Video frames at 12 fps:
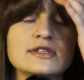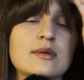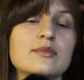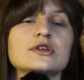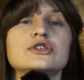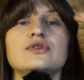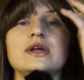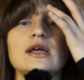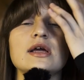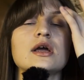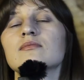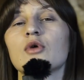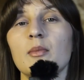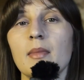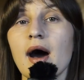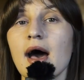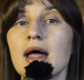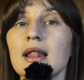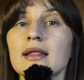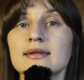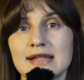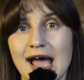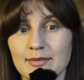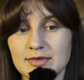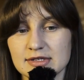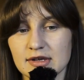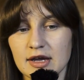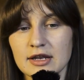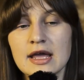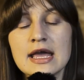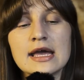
number 3, mobile app design.